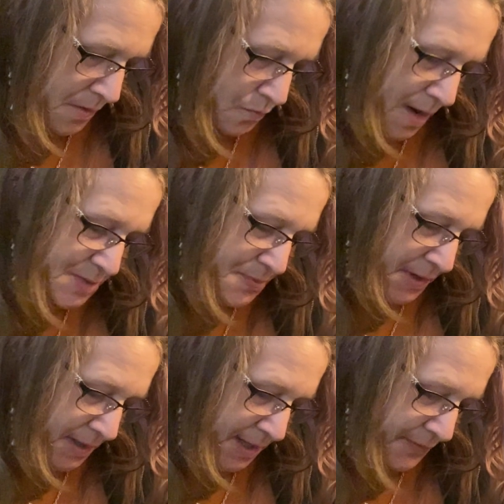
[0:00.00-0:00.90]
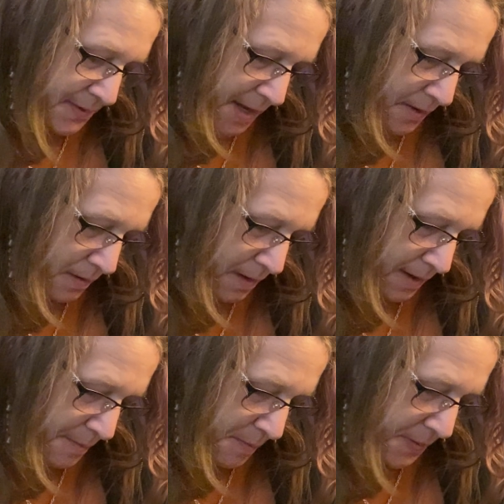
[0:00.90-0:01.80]
raspberry leaf nettle,
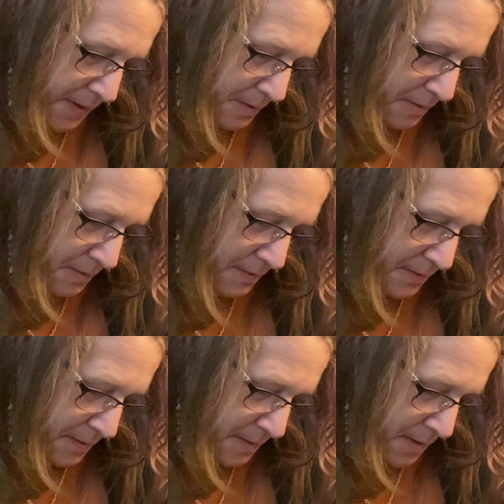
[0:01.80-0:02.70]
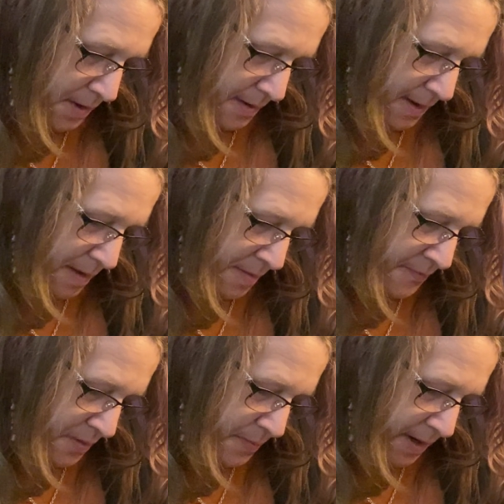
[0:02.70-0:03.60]
lemon peel, lemon
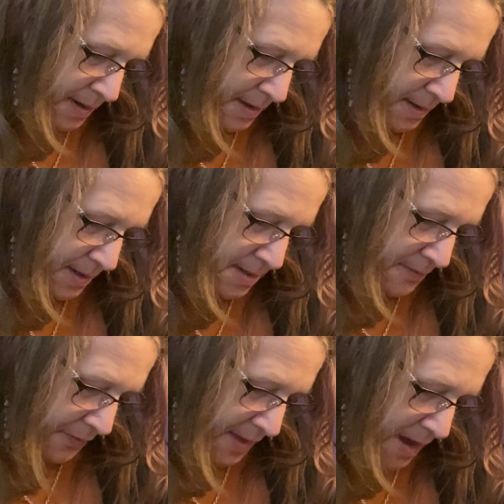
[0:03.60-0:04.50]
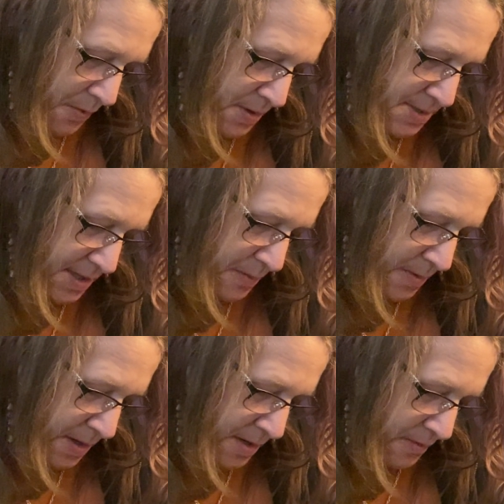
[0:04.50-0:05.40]
verbena, linden flower,
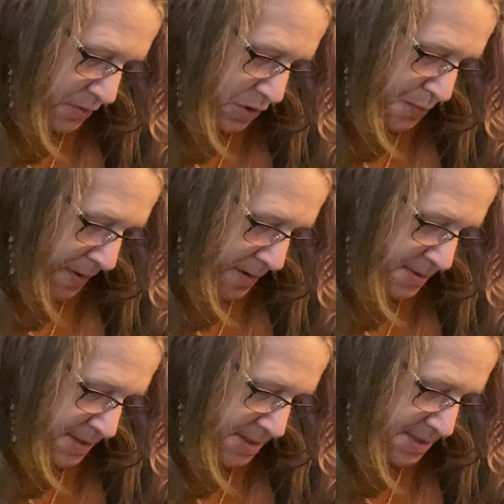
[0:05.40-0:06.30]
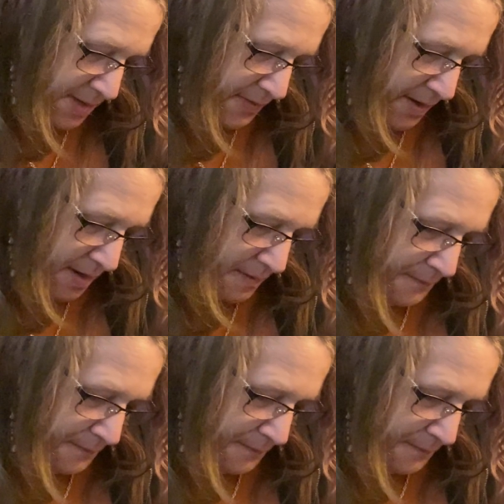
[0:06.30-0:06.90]
cinnamon, rose petals, and stevia